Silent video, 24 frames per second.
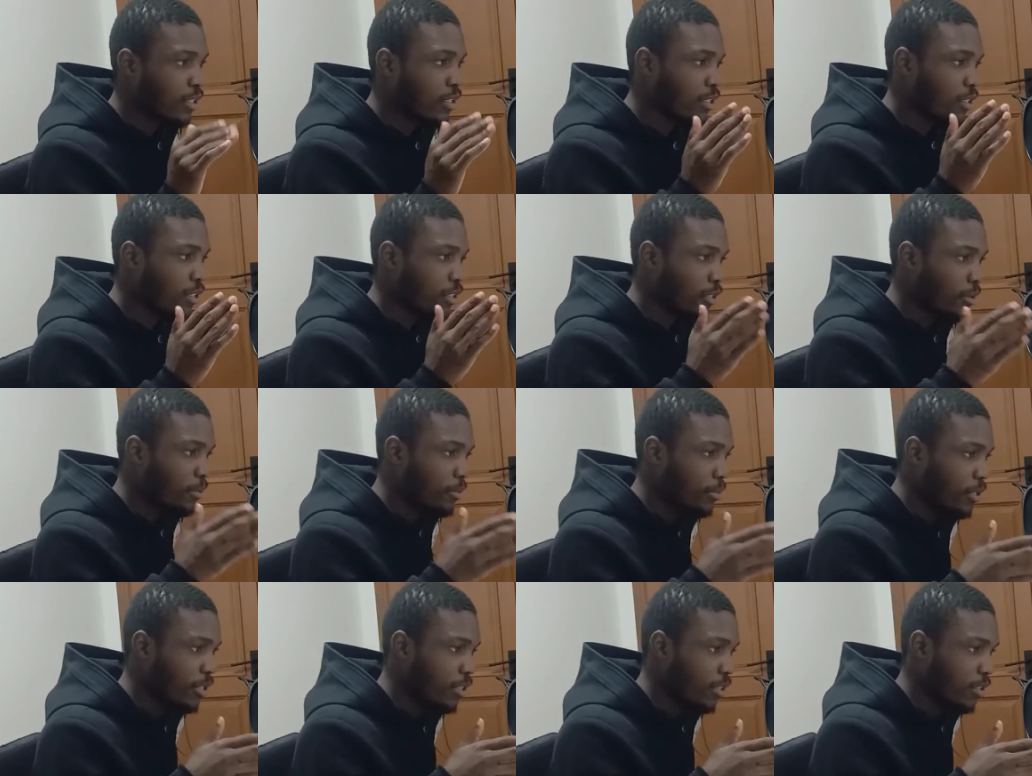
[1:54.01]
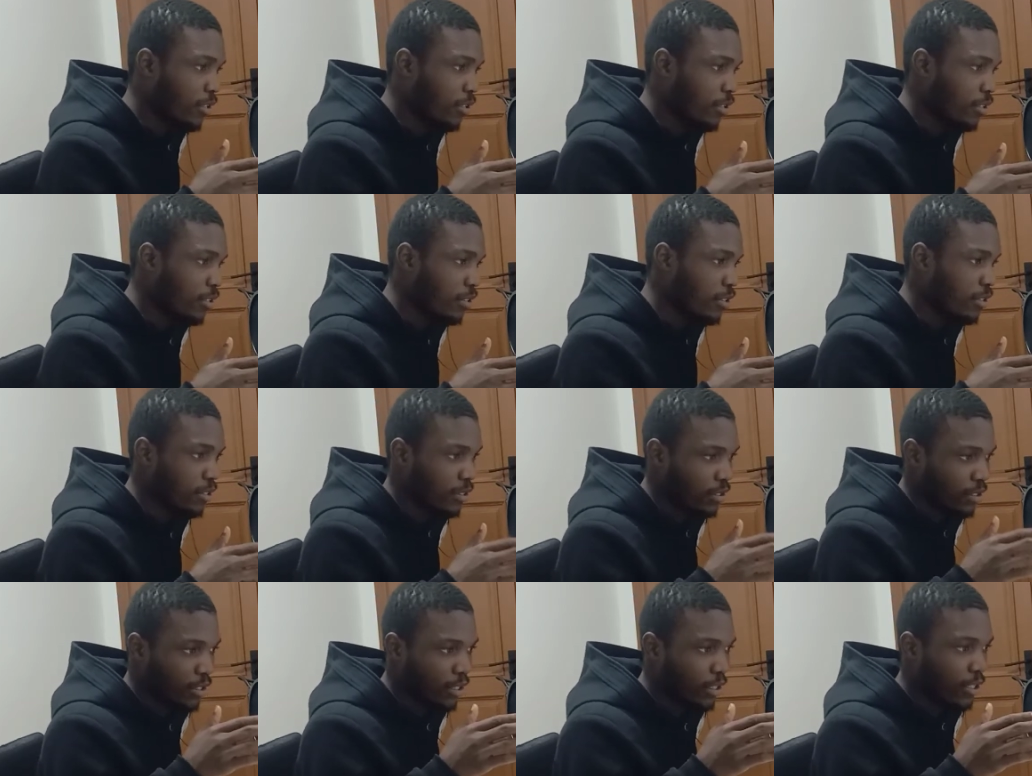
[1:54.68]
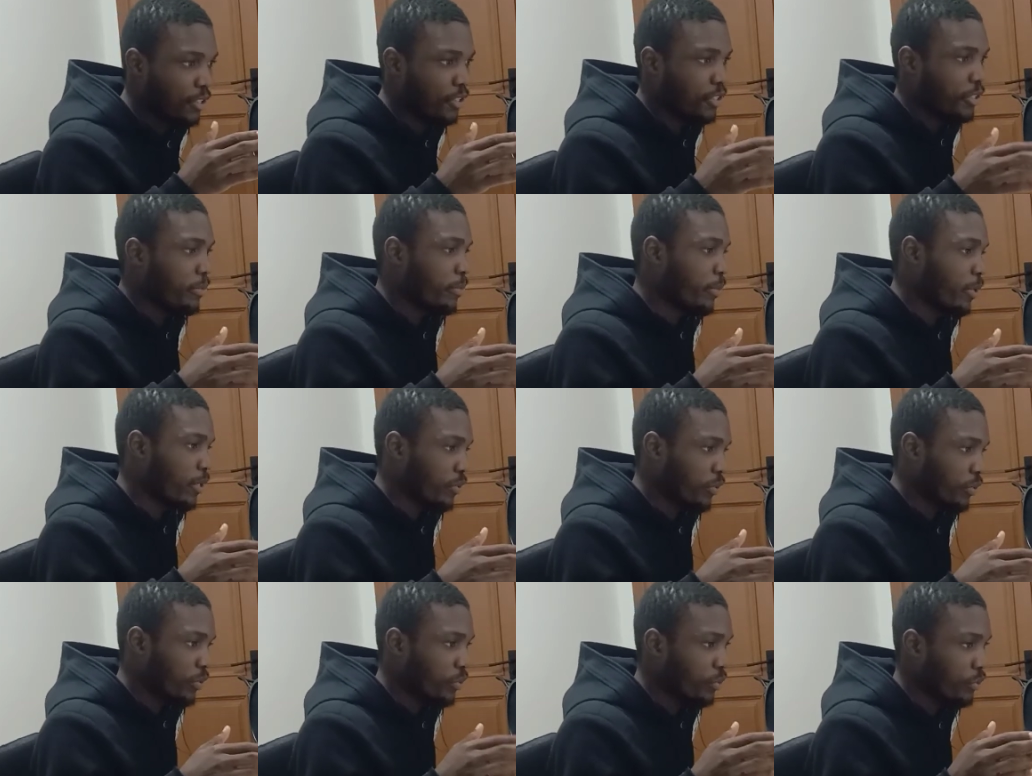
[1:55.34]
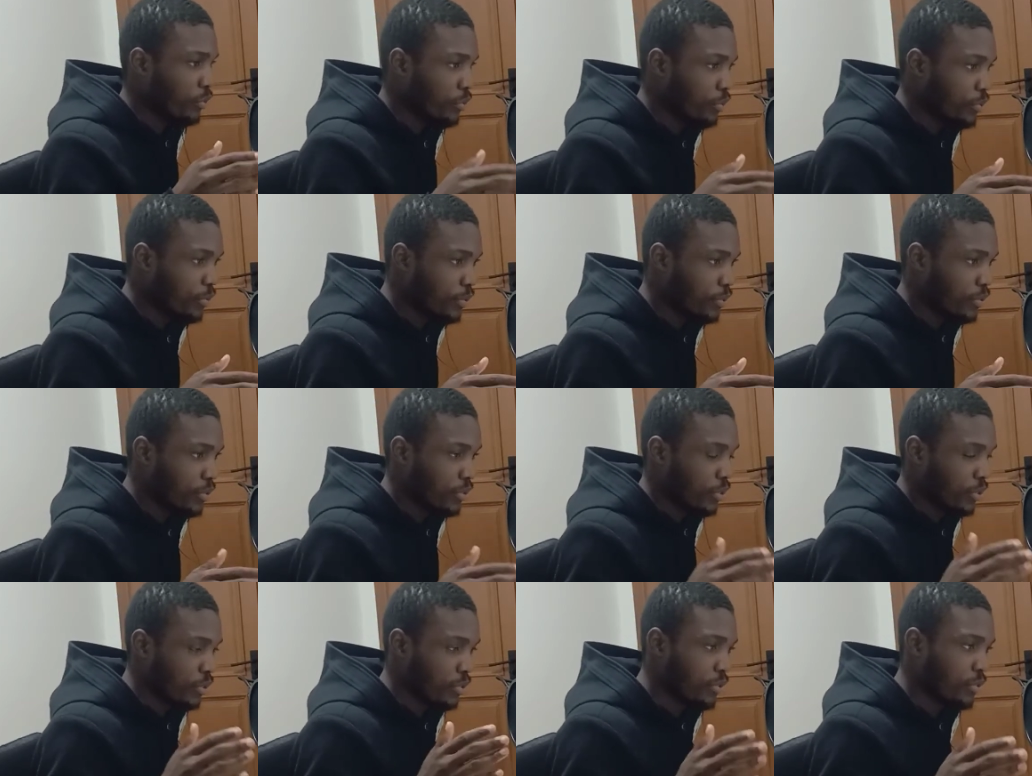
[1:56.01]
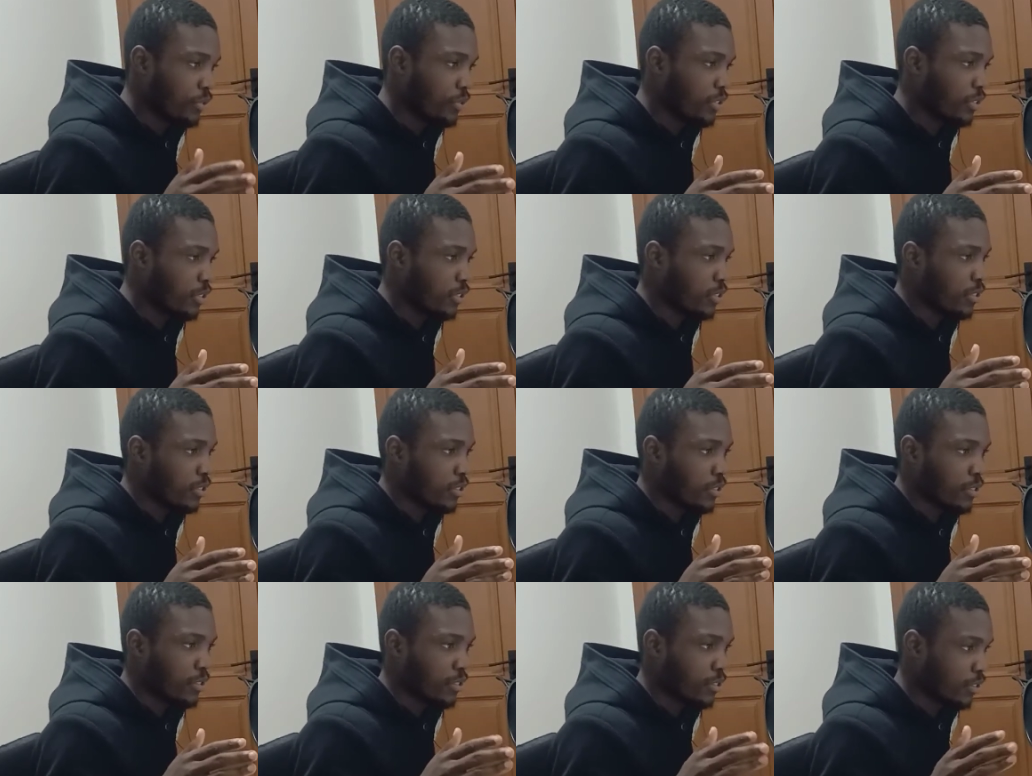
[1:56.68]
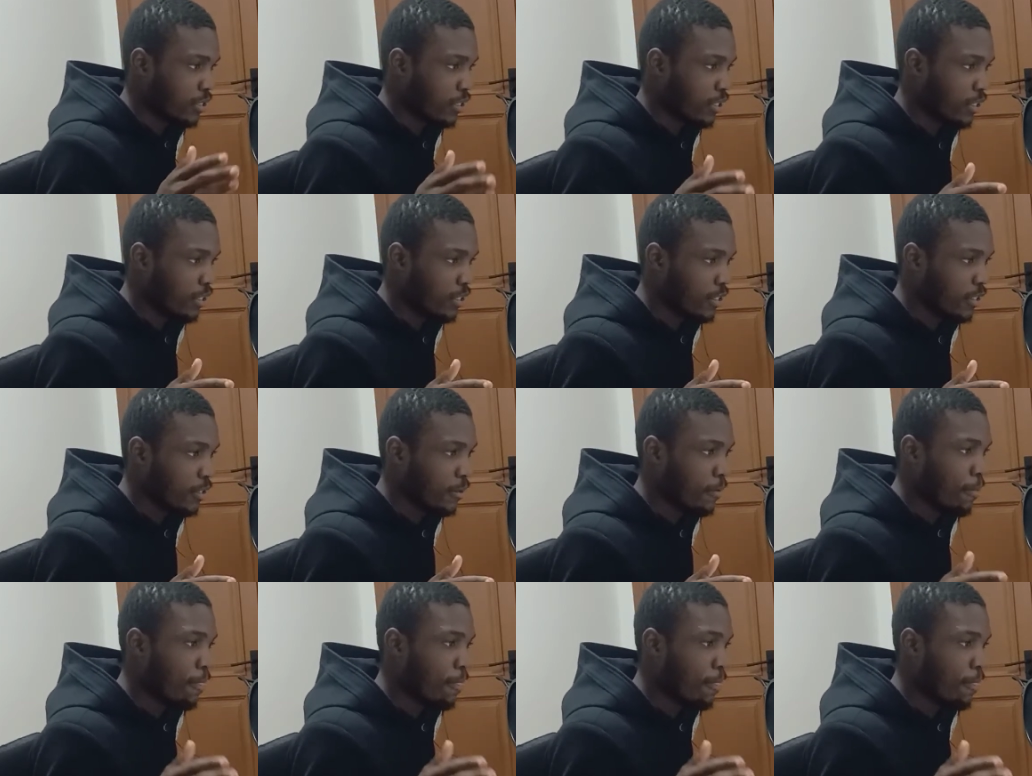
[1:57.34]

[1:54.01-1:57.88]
the method, and the material used during this study,